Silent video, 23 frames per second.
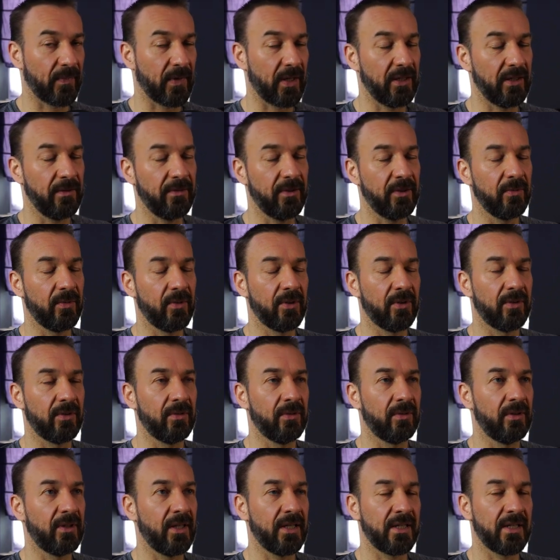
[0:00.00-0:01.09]
And if you want to
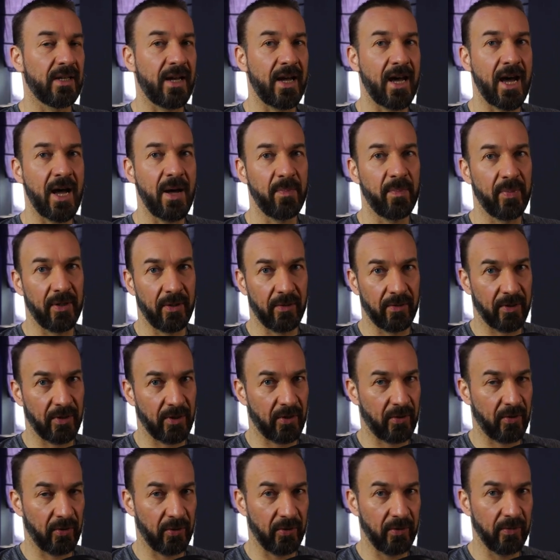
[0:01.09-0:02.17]
later upload it
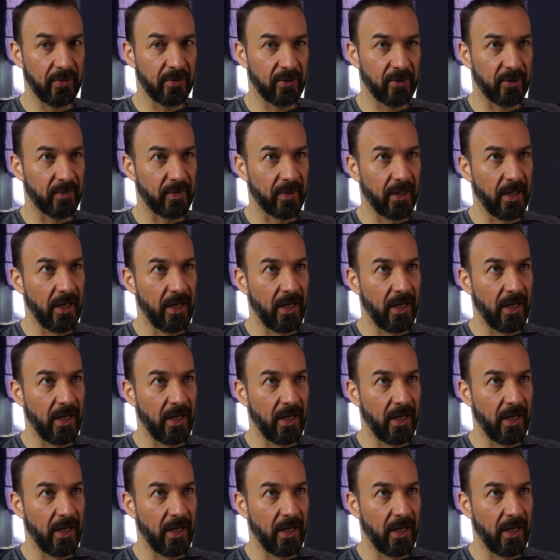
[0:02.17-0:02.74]
to YouTube,